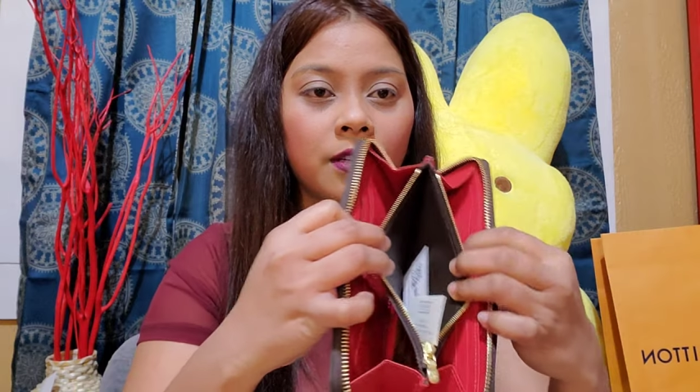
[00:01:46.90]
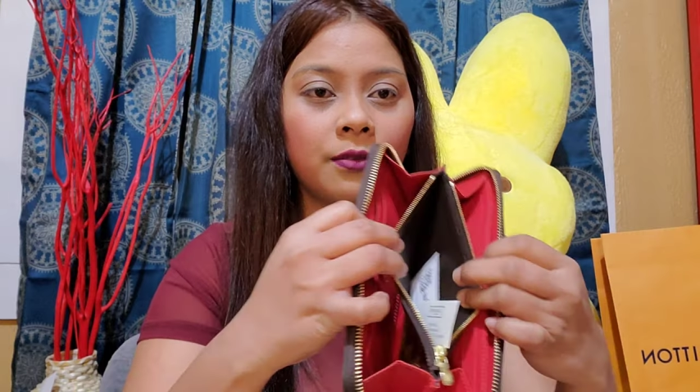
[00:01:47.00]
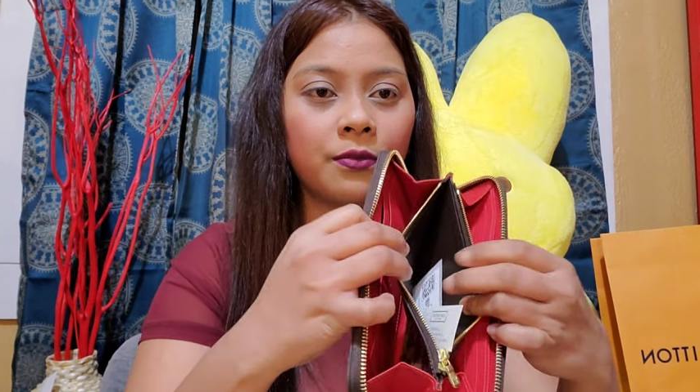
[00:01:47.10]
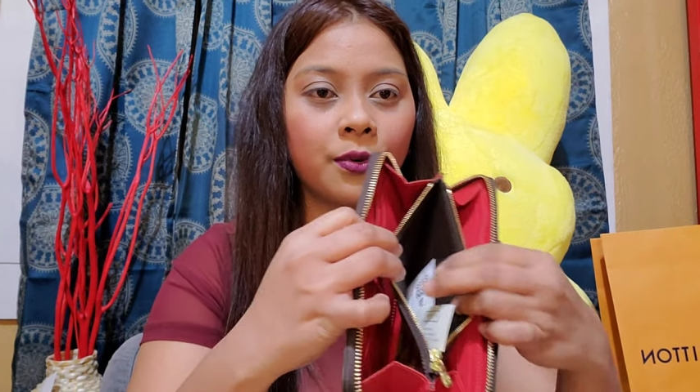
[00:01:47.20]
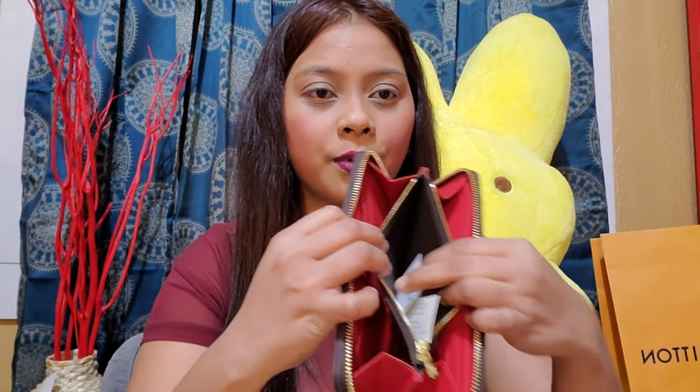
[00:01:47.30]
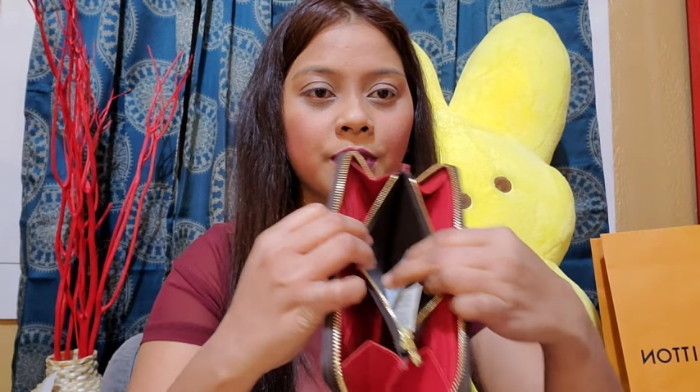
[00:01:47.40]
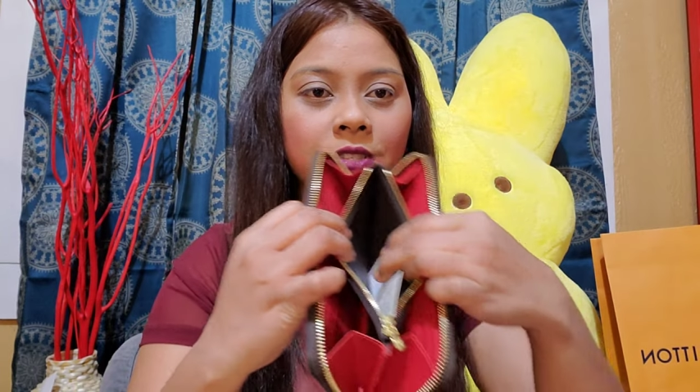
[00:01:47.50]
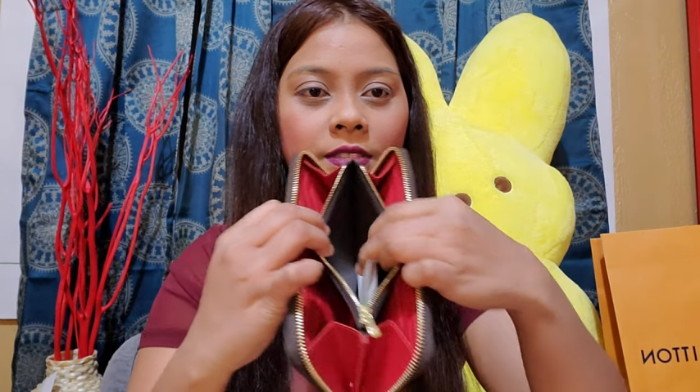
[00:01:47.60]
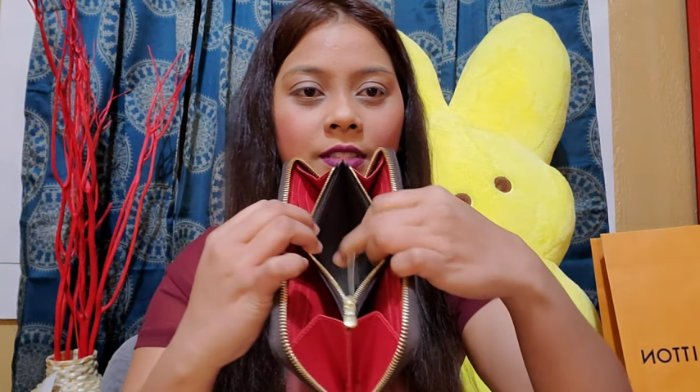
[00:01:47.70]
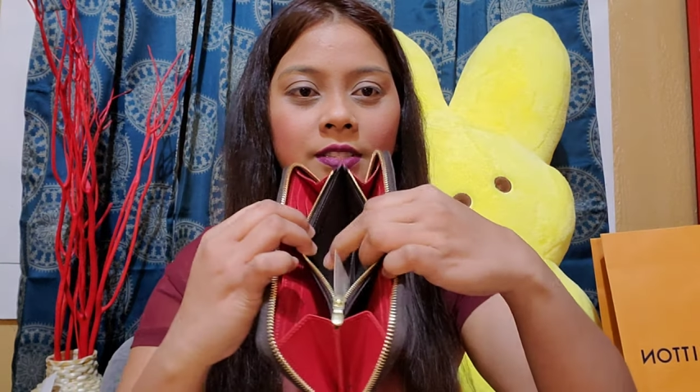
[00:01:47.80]
Of
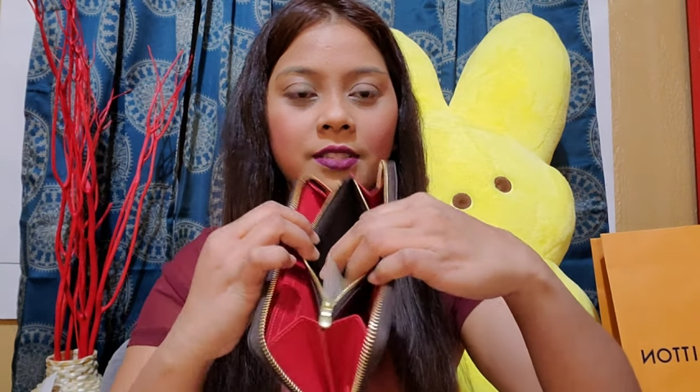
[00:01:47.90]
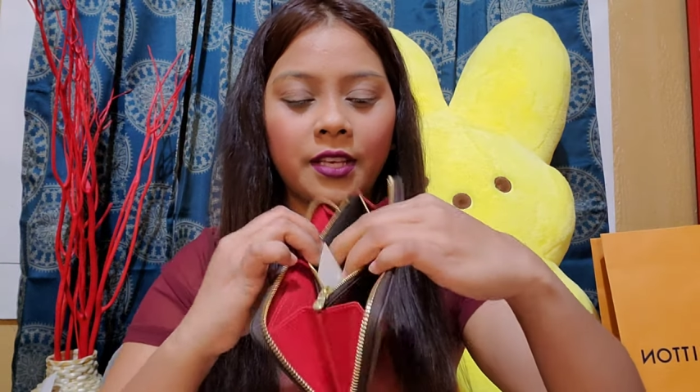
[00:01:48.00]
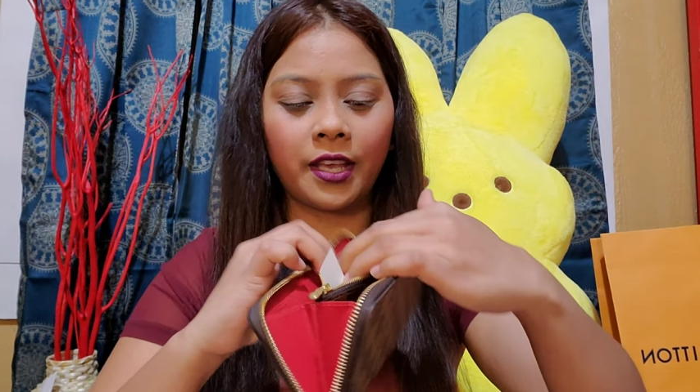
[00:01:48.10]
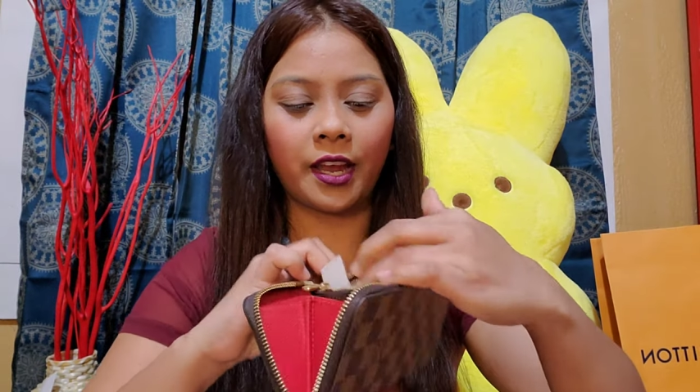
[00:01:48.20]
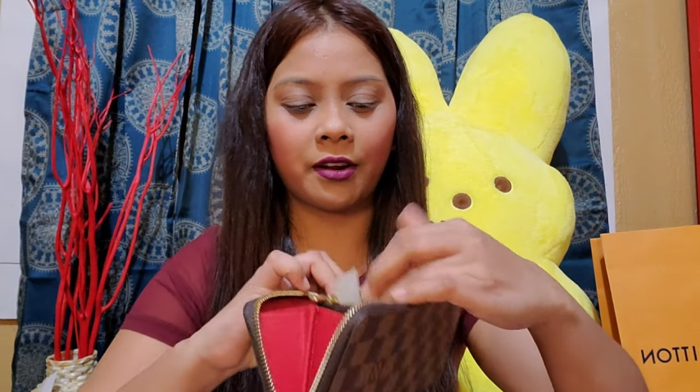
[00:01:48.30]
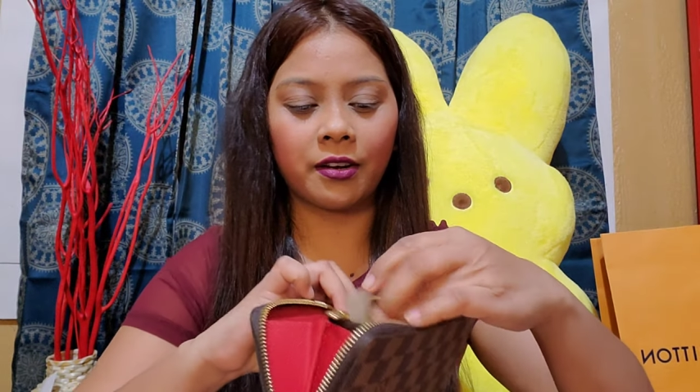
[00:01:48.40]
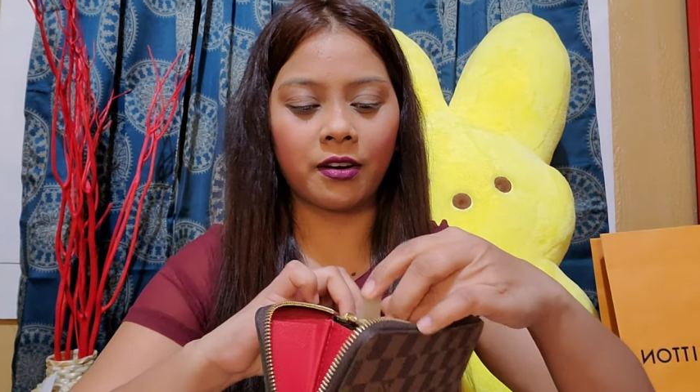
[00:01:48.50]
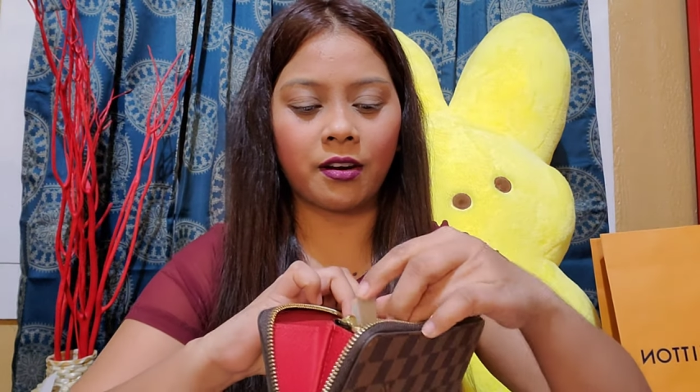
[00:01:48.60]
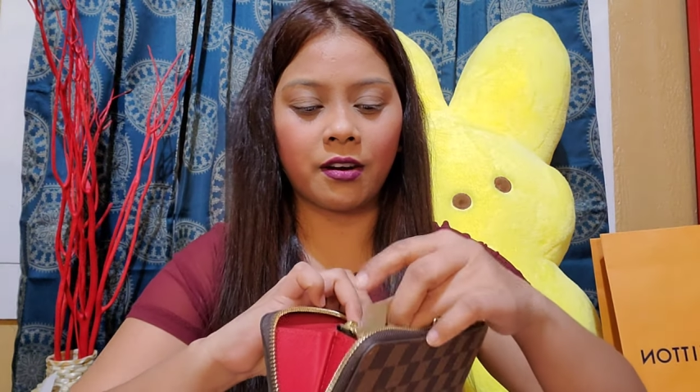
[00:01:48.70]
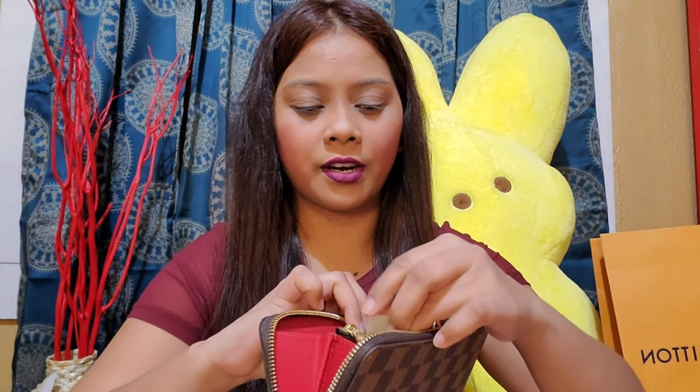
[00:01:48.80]
course, that's the care
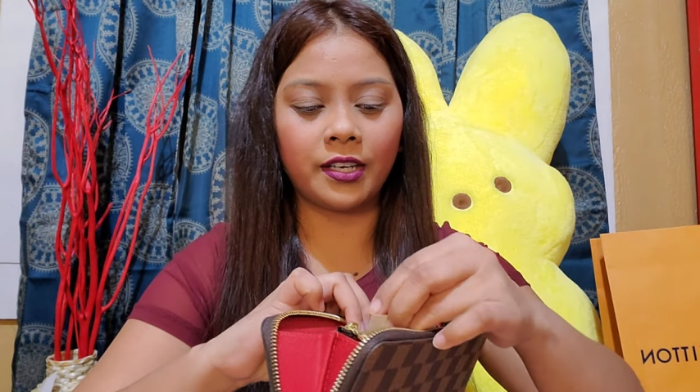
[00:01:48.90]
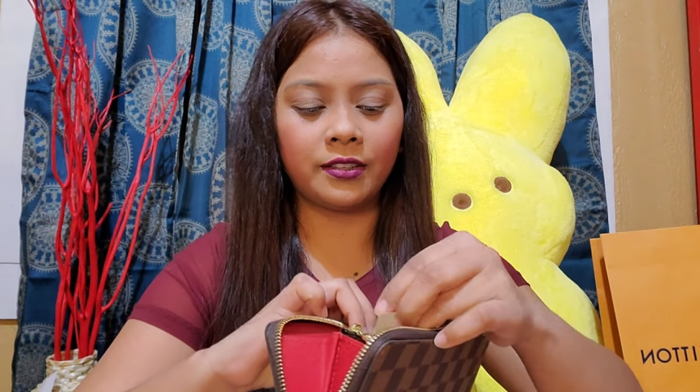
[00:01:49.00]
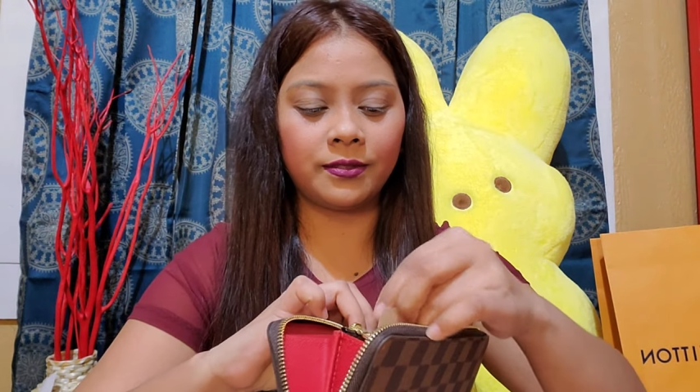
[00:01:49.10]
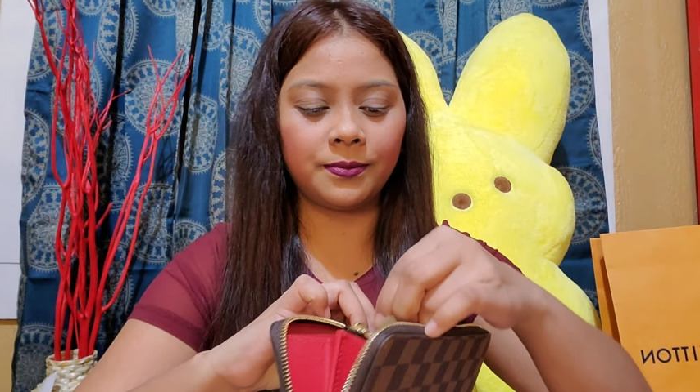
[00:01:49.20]
card.